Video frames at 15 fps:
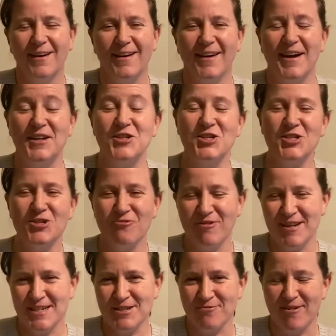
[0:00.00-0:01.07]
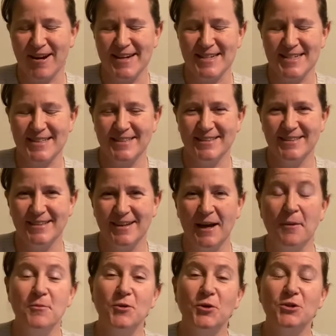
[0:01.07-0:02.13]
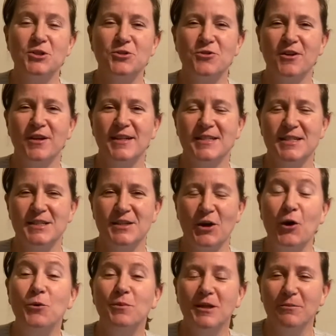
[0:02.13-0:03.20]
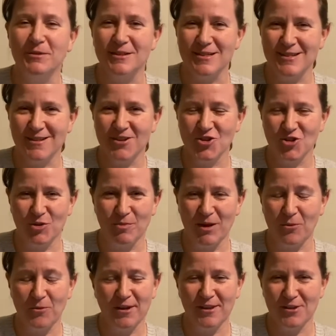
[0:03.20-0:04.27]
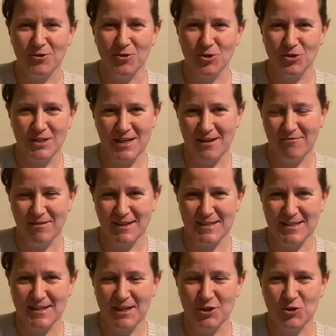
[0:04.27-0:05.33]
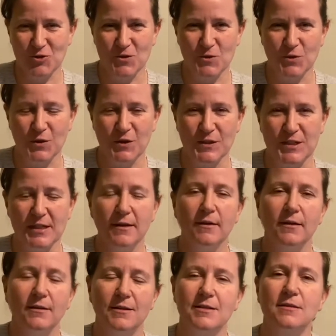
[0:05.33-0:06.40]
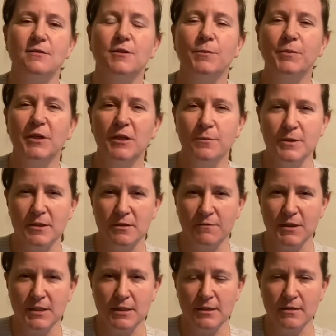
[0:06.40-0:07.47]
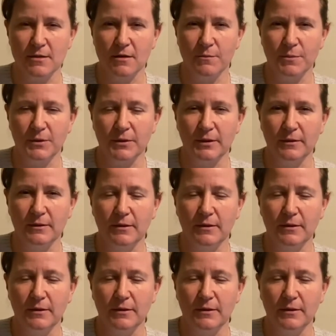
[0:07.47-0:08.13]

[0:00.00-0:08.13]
And just to reiterate, I'm not trying to open up a discussion about whether you should take vaccinations or not. That's not the purpose of this example.